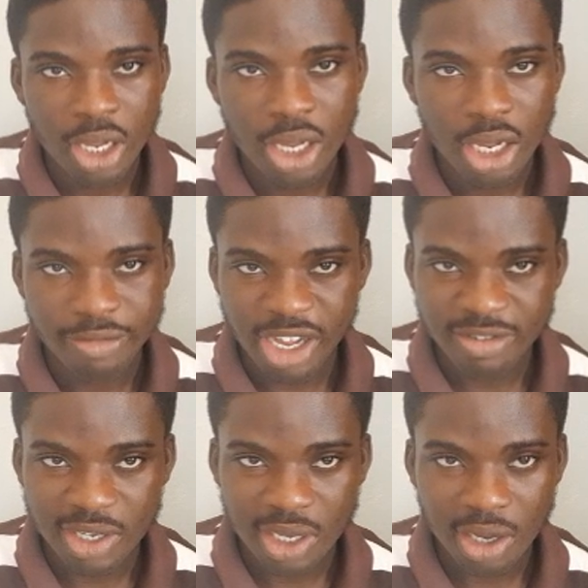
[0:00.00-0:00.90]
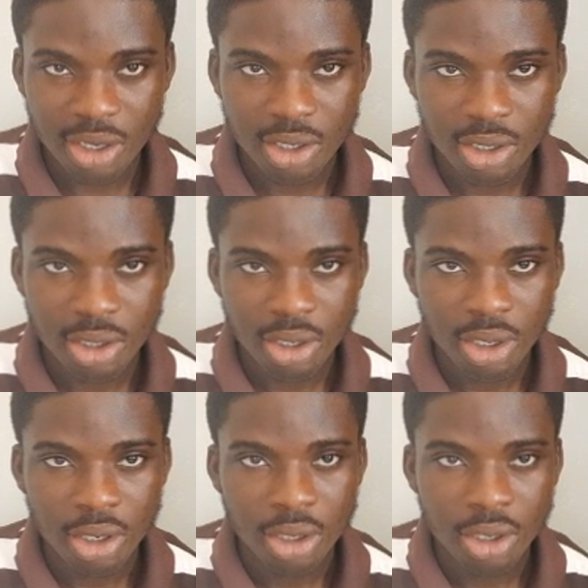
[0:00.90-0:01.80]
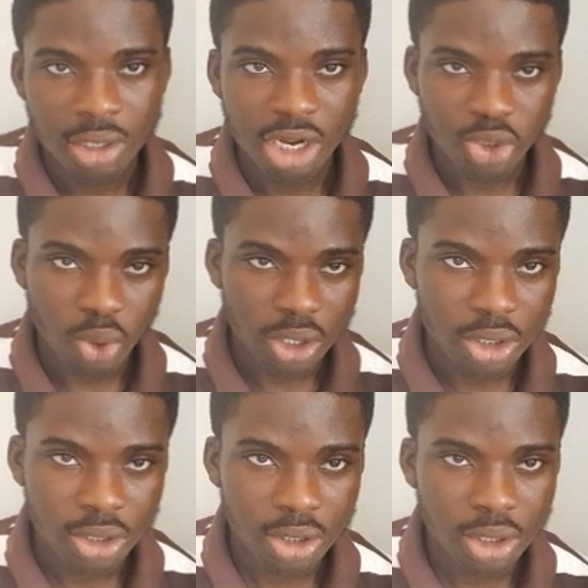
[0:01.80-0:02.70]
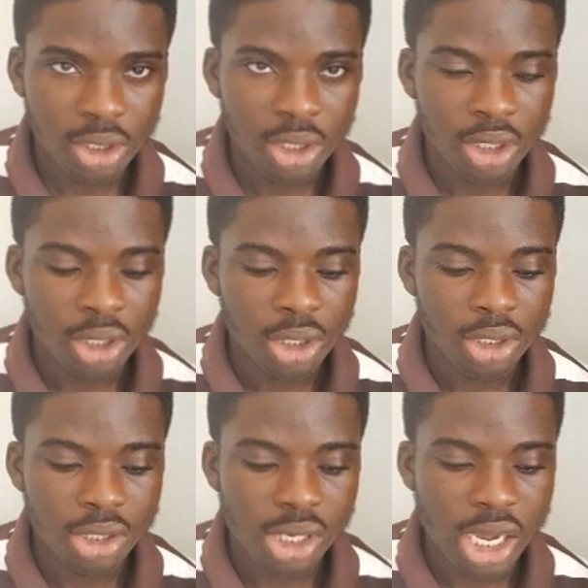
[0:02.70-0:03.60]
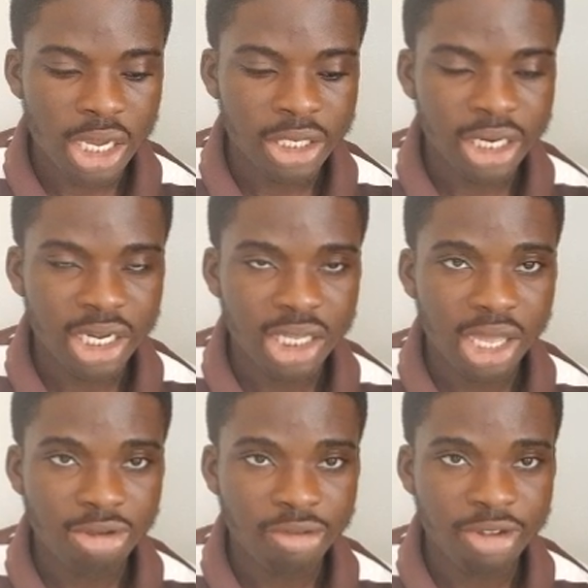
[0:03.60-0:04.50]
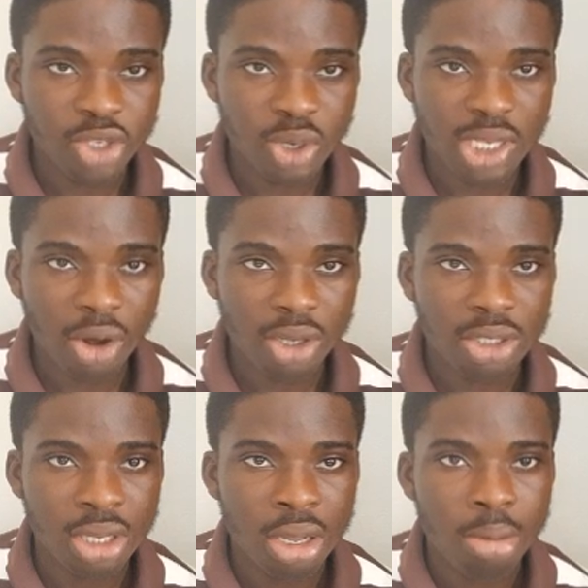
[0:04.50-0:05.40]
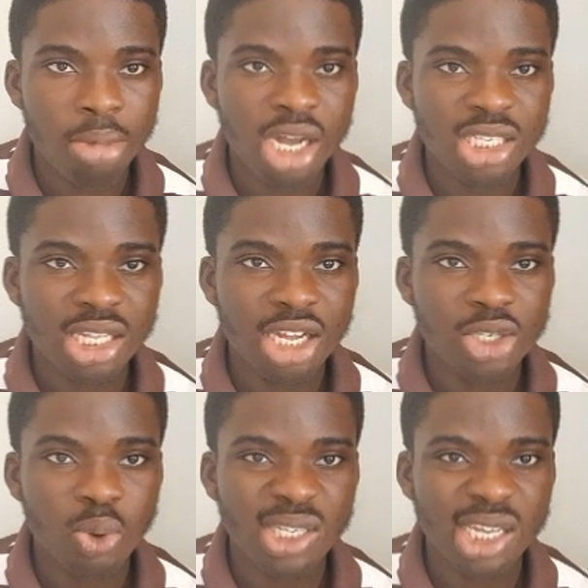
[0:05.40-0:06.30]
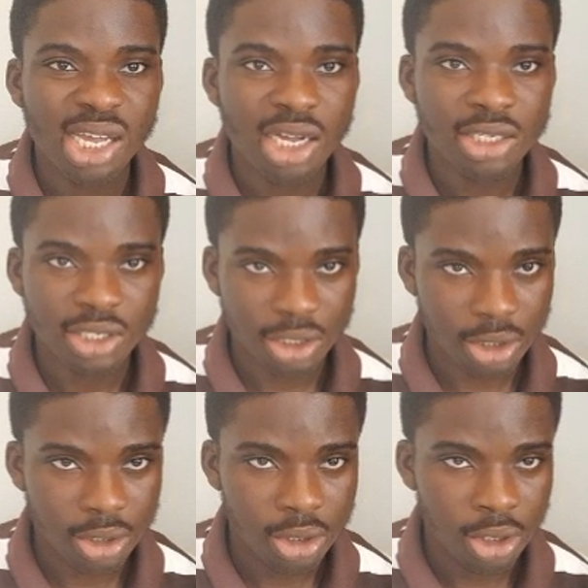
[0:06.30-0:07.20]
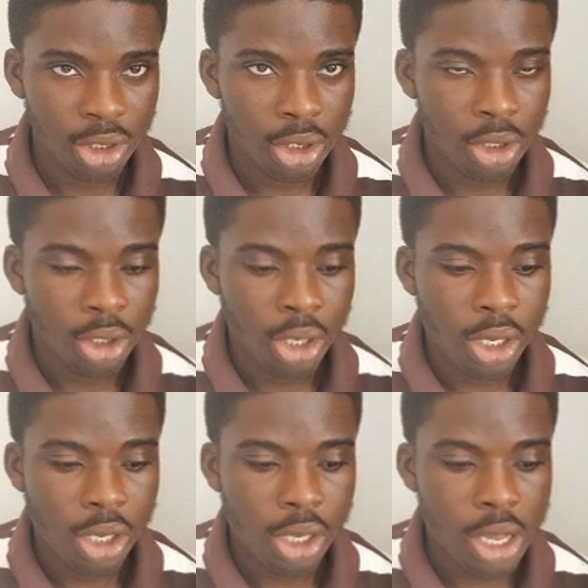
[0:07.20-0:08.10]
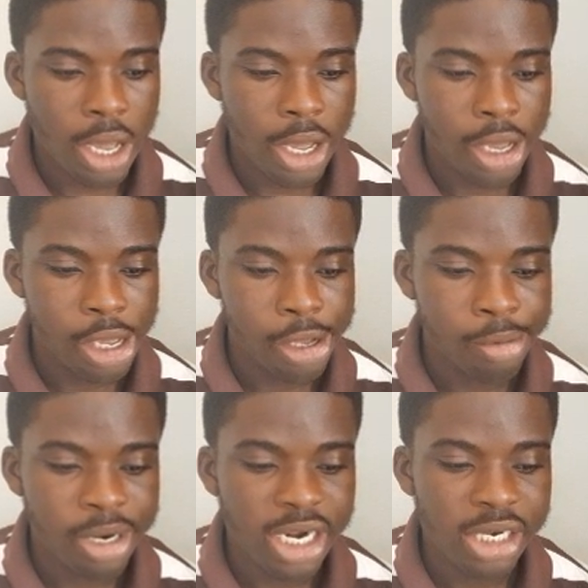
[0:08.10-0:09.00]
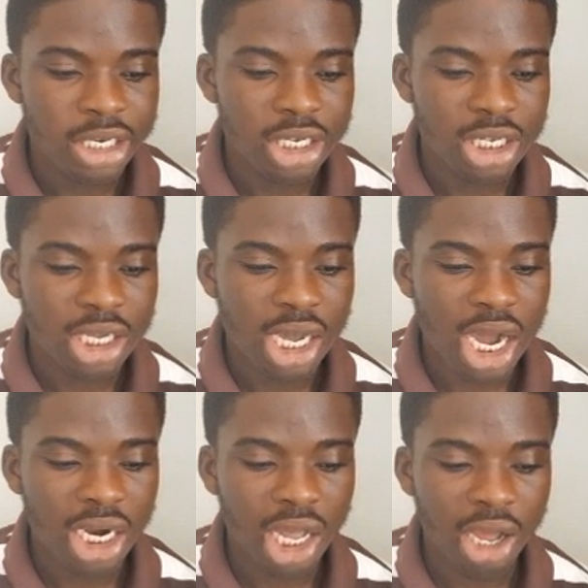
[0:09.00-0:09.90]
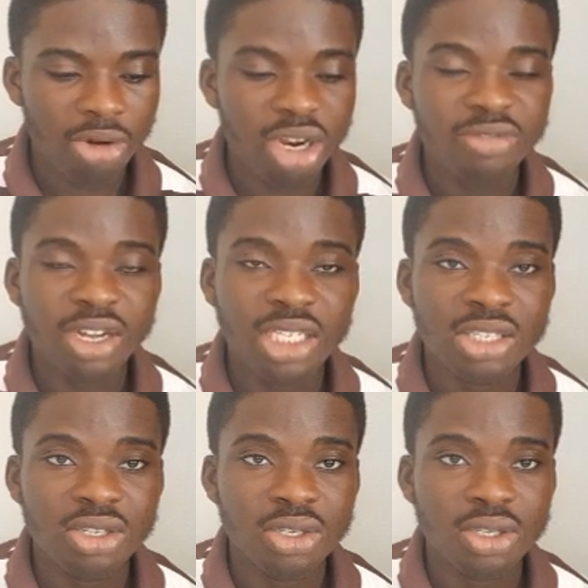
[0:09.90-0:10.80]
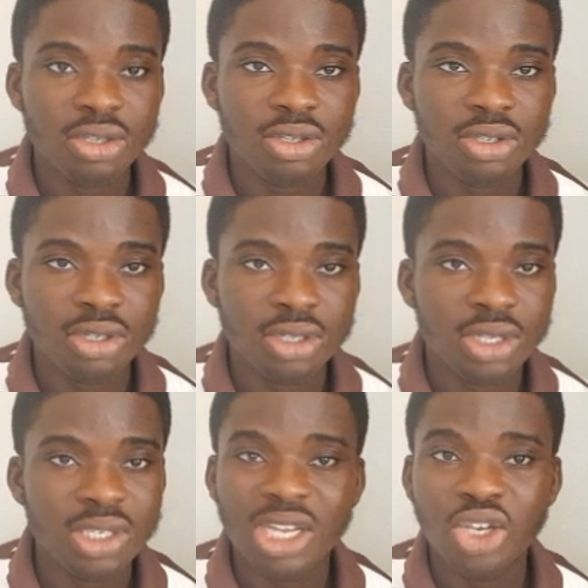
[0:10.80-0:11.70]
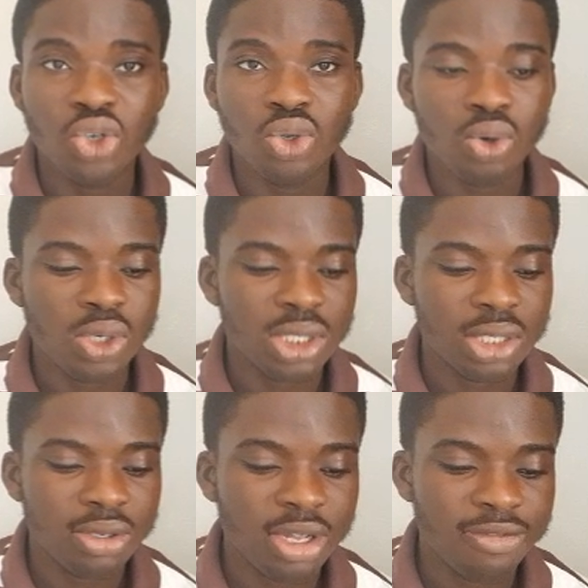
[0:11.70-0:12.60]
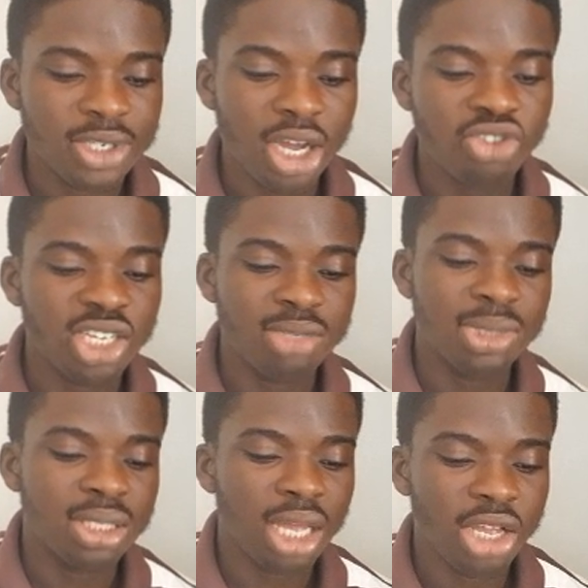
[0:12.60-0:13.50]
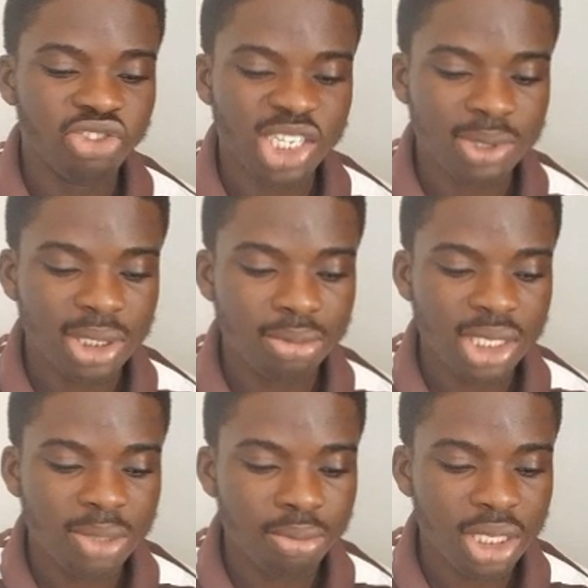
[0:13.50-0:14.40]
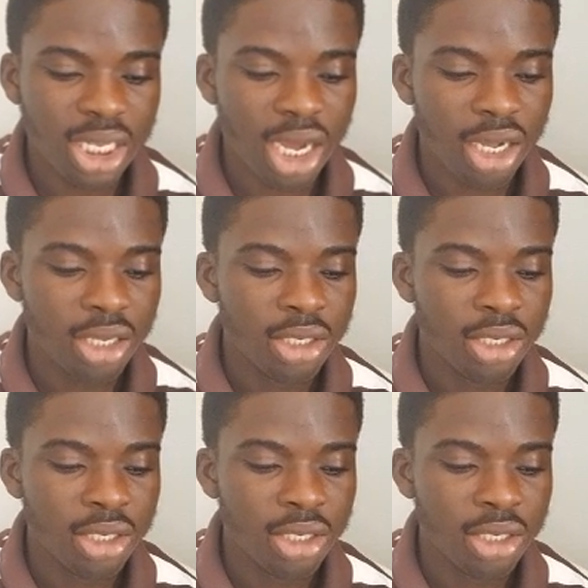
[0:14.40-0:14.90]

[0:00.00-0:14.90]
and vice versa. That's one. And the types of networks are what? Mass, LANs, WANs, and CANs. And then other relevant things that you should know is the physical transmission media,